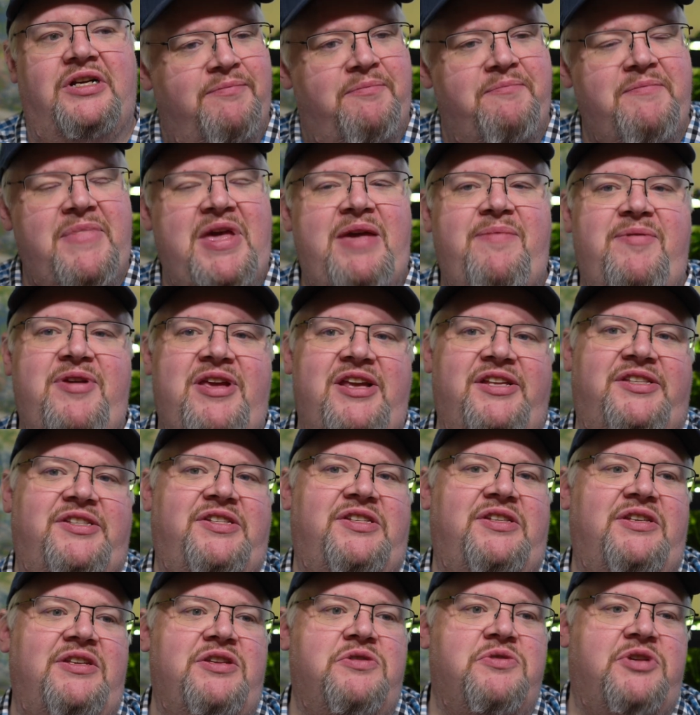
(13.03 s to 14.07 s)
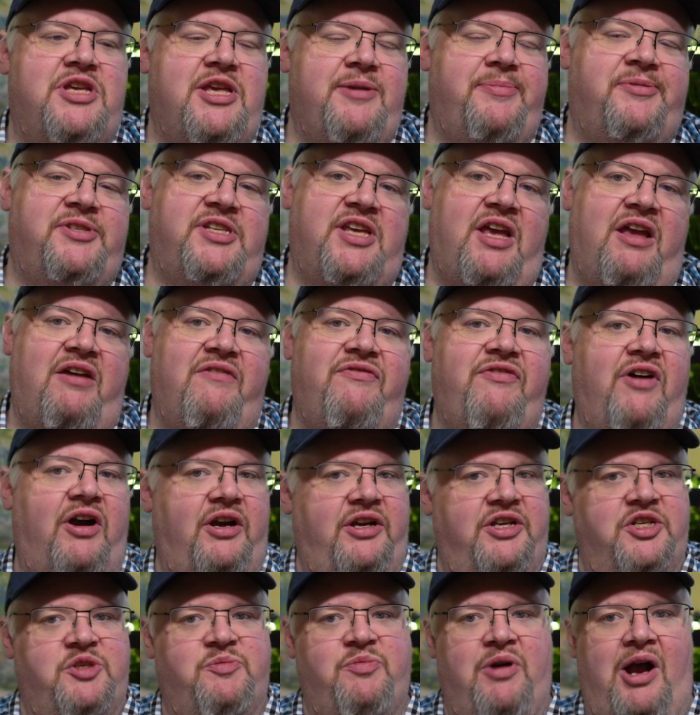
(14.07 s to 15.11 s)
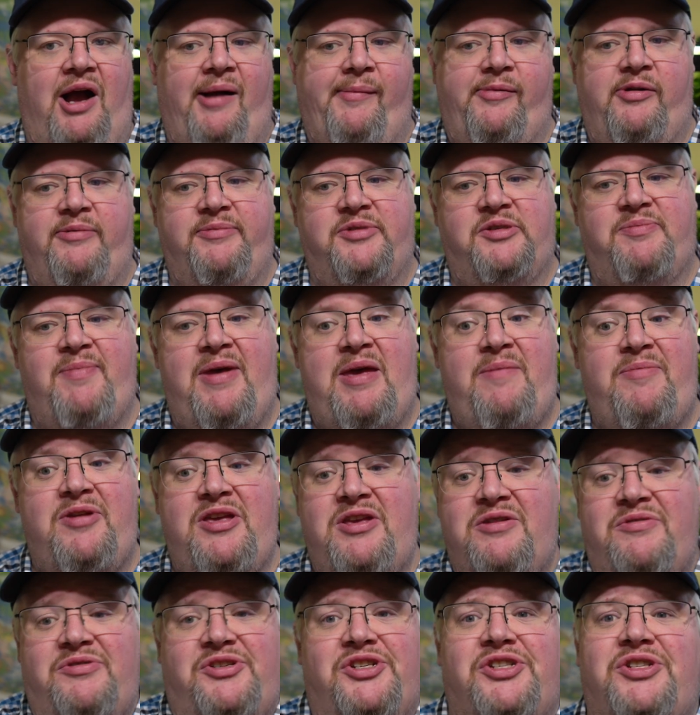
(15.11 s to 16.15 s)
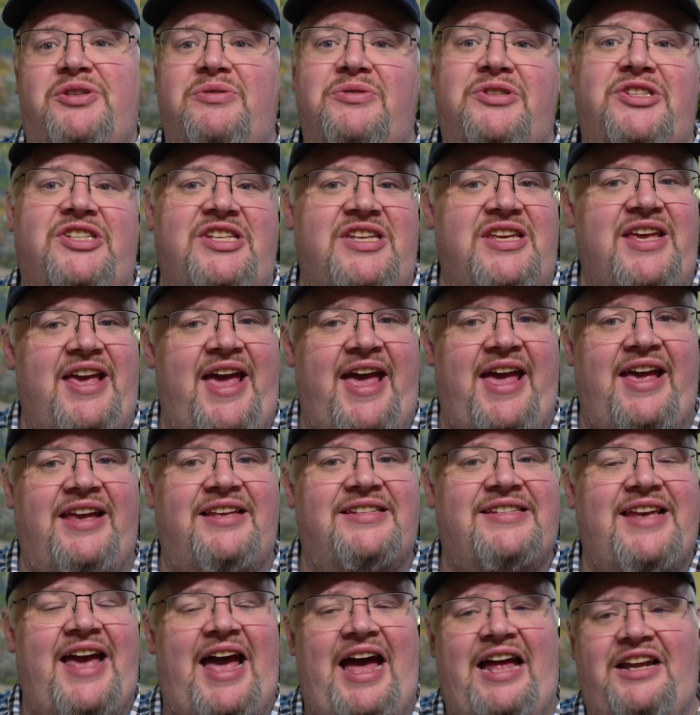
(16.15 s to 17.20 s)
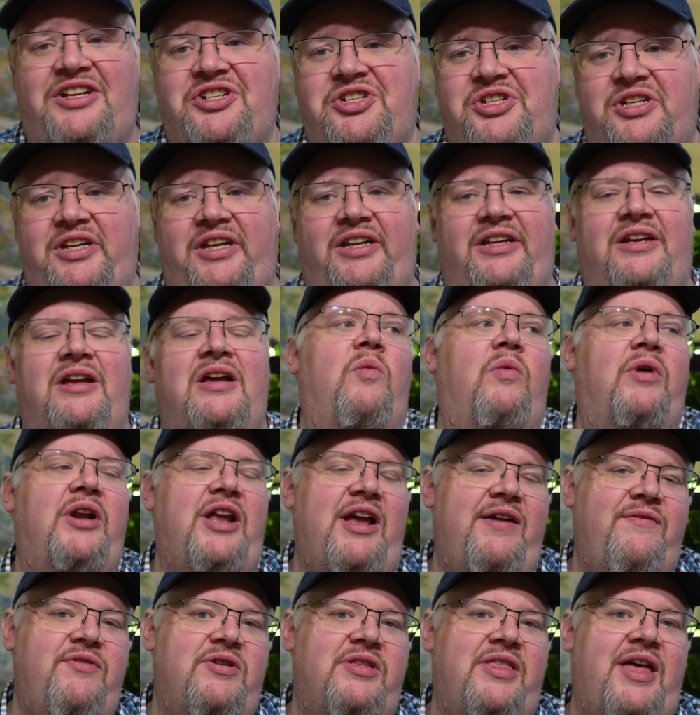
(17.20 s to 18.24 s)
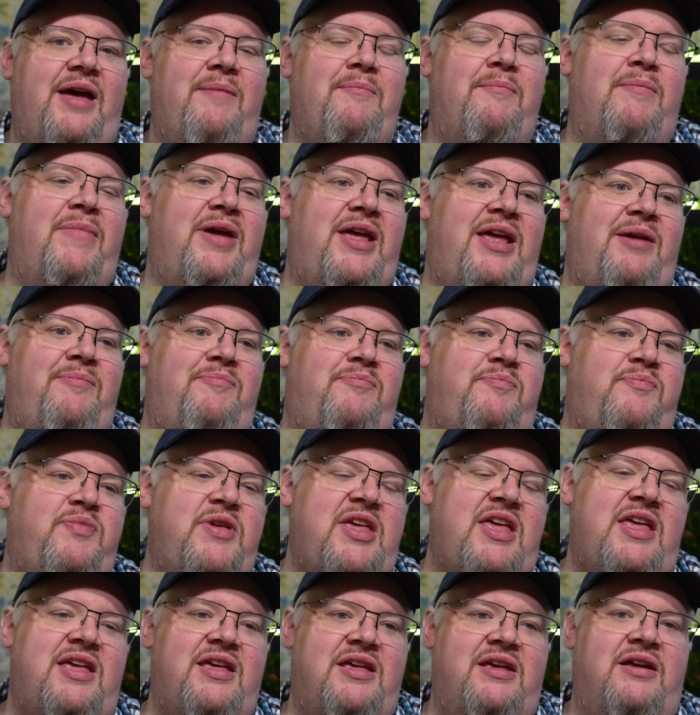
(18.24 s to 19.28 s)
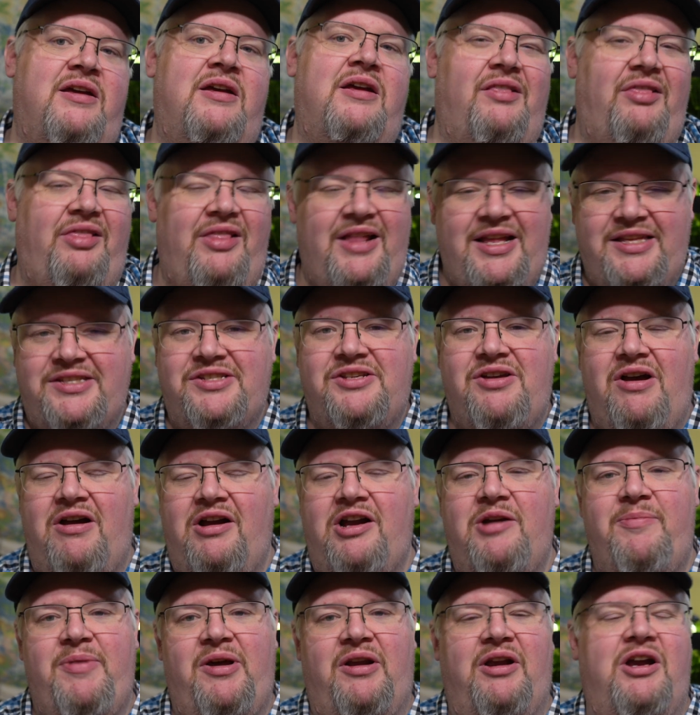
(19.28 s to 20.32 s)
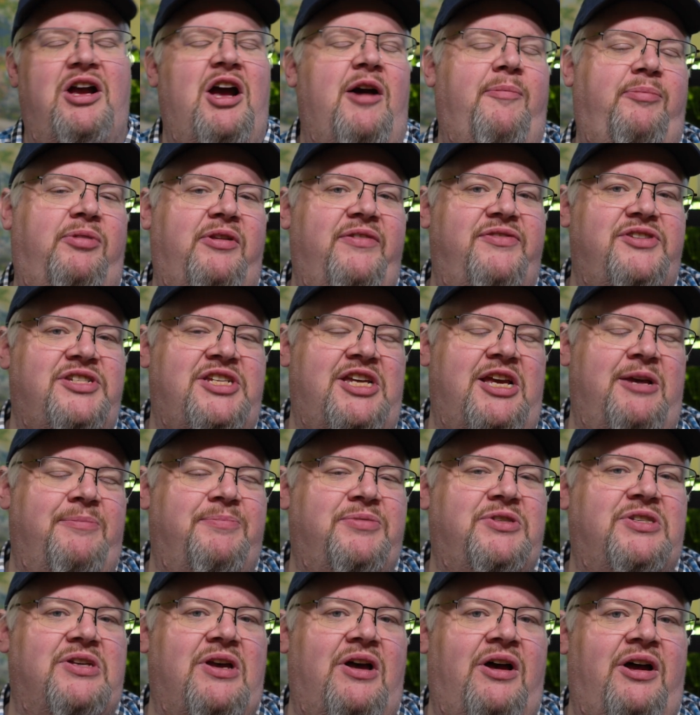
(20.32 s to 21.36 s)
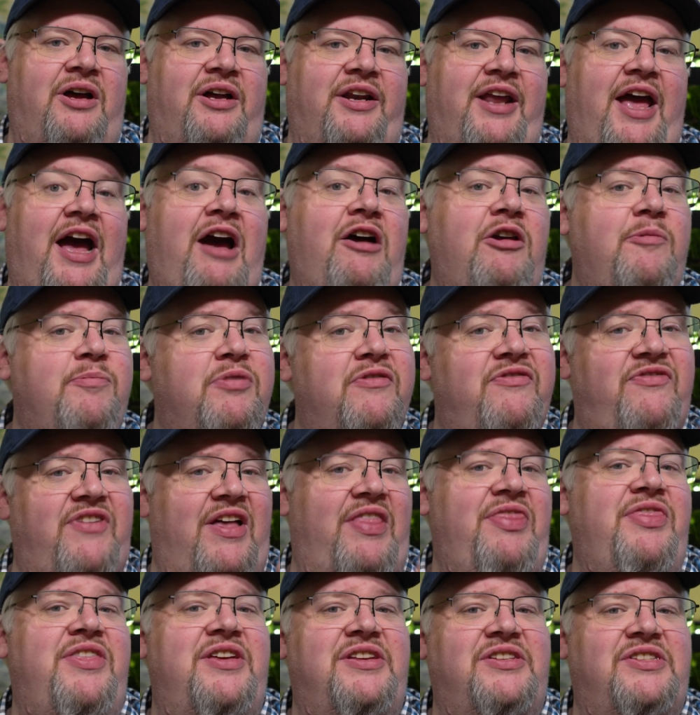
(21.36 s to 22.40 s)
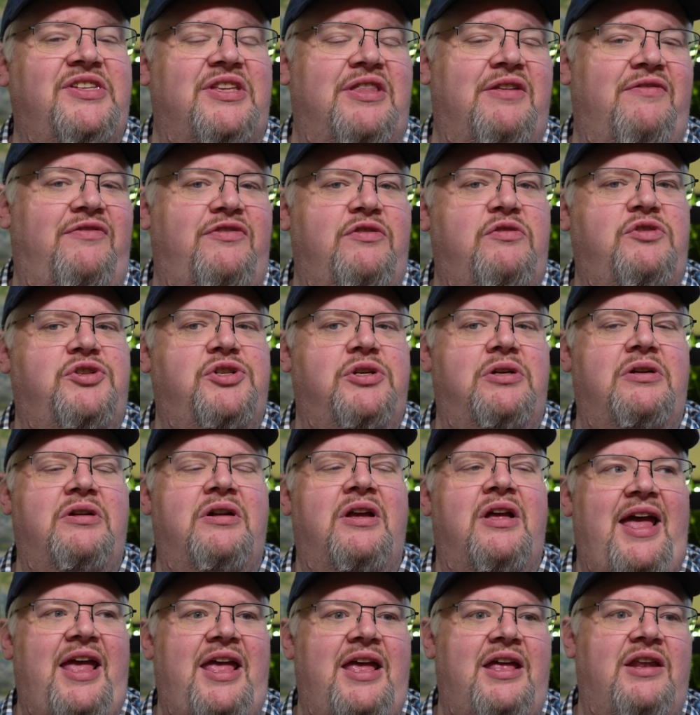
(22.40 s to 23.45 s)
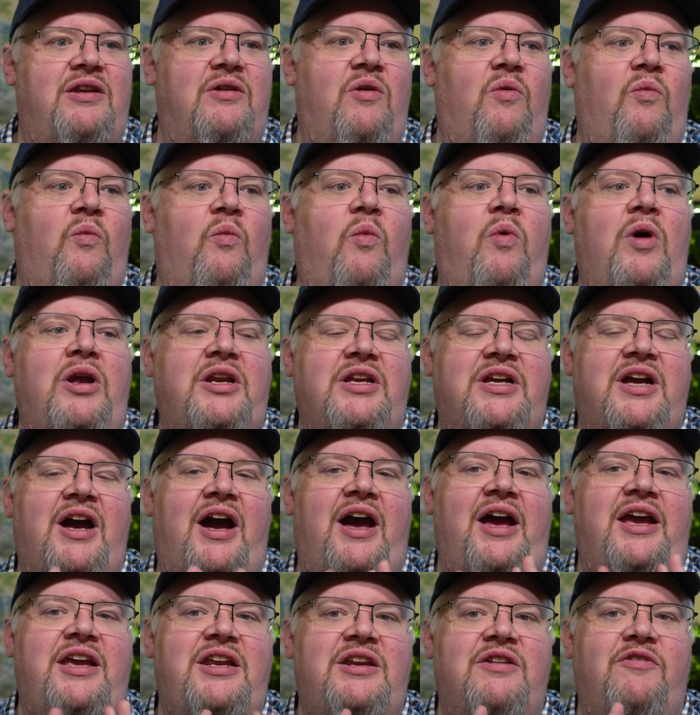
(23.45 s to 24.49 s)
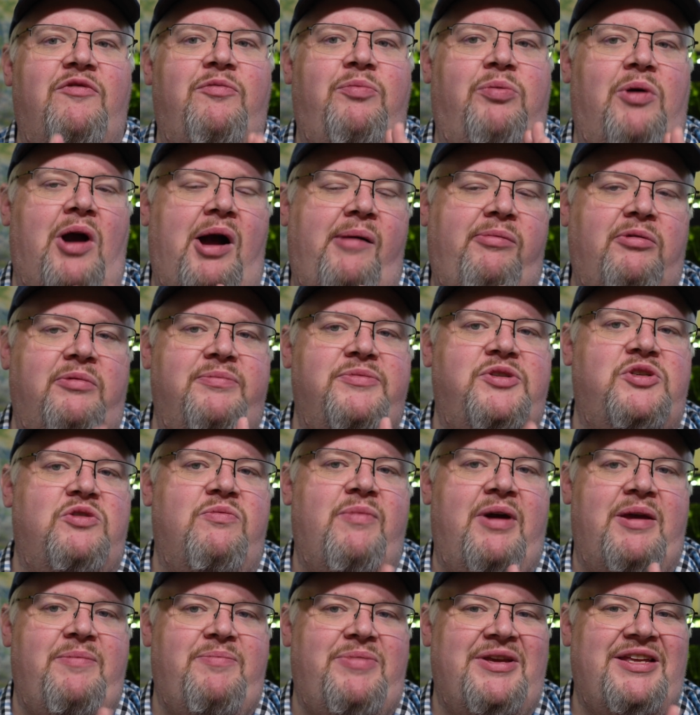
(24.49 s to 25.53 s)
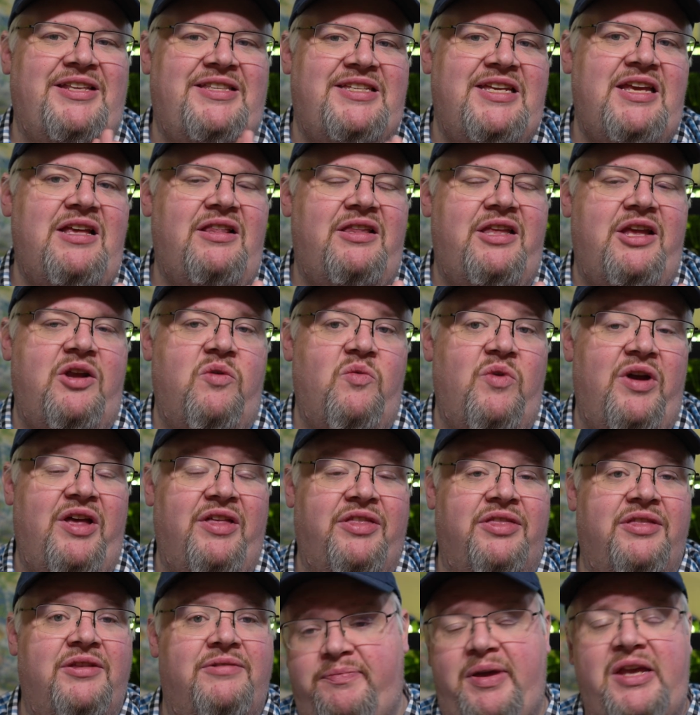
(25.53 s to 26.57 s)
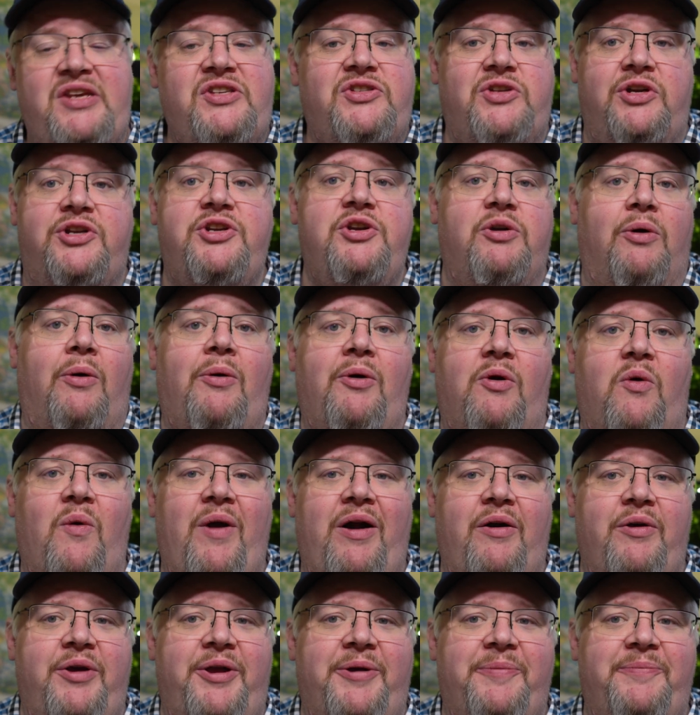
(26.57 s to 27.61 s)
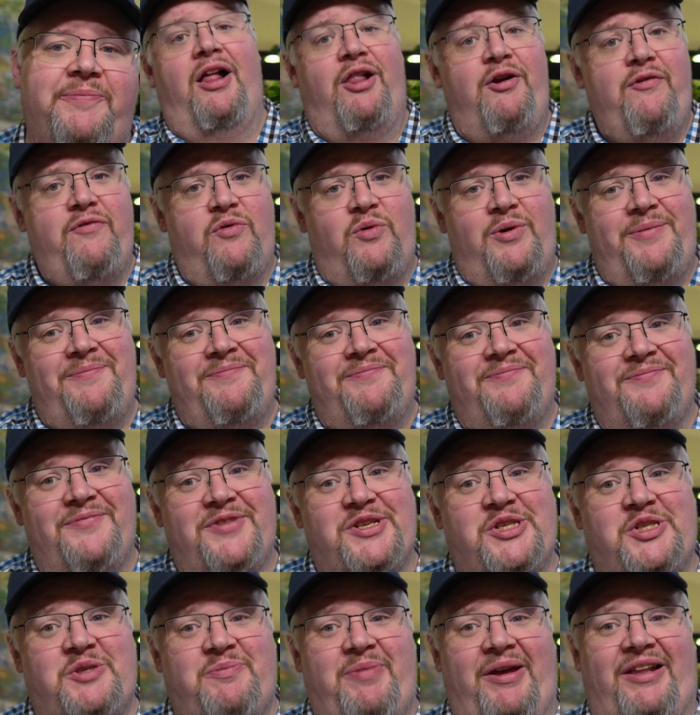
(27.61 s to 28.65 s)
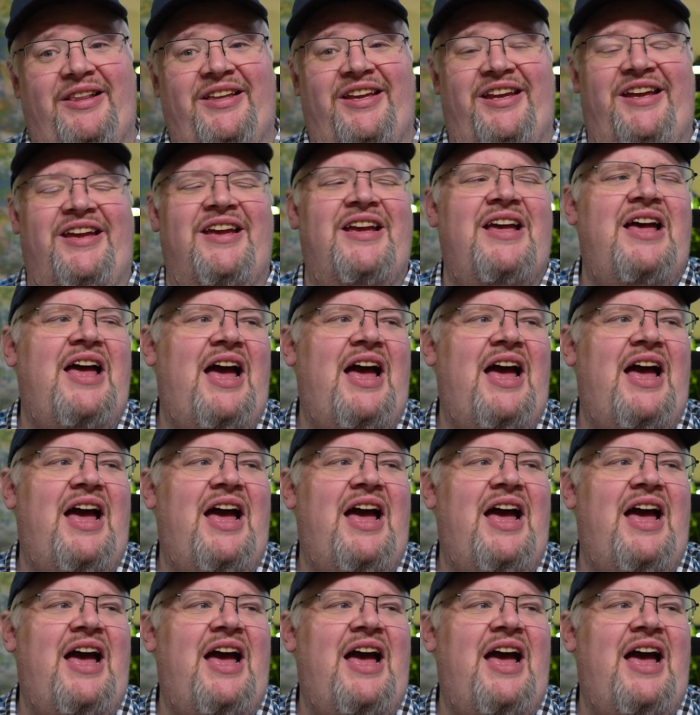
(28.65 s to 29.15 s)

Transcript: Maybe it's you keep seeing fungus problems. Maybe you just don't see eggs hatching. Whatever that may be, let's talk about a couple of tips on how to prevent this in the future and what kind of problems you might be dealing with based on your own aquarium. Hello, everyone. This is Bentley.